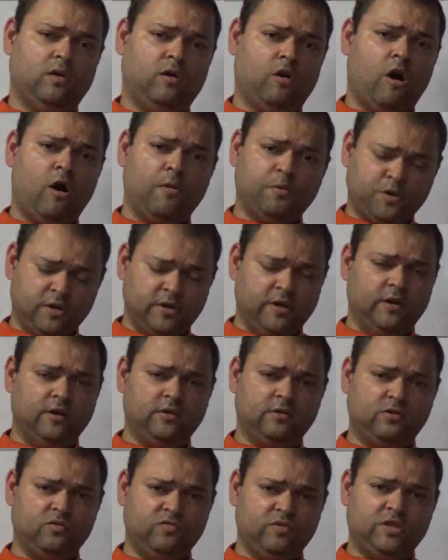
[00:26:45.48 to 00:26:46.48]

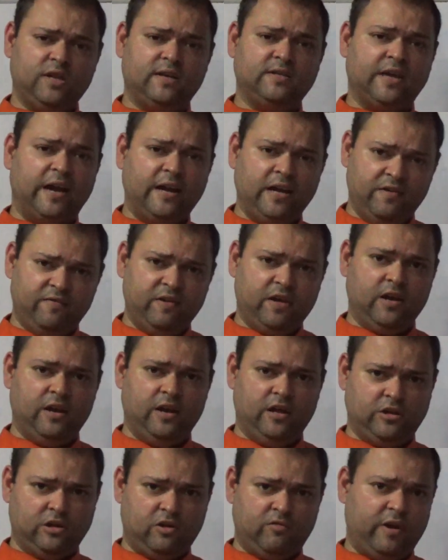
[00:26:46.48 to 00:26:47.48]
optionals which are scientific in
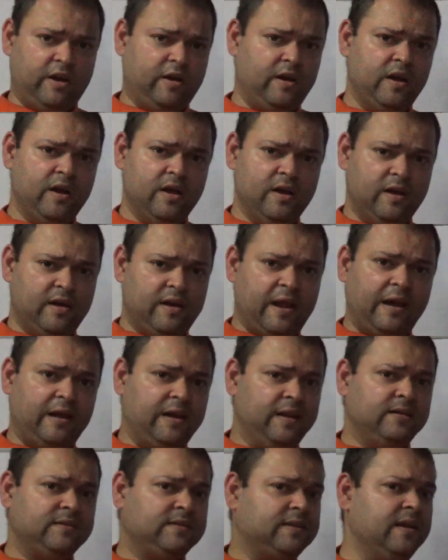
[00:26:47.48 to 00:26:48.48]
nature, where
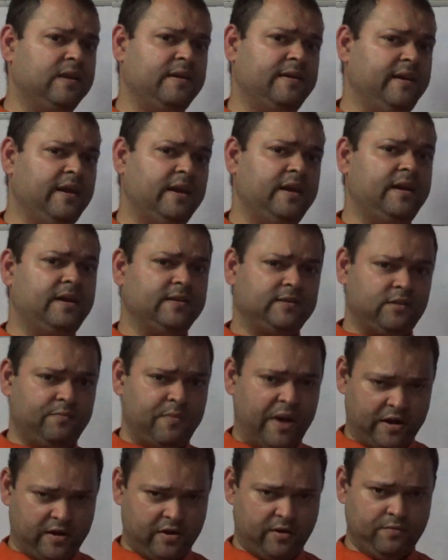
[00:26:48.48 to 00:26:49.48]
writing skill really doesn't
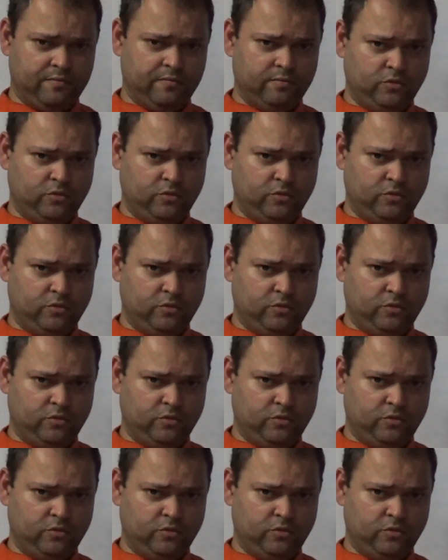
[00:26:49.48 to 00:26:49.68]
matter.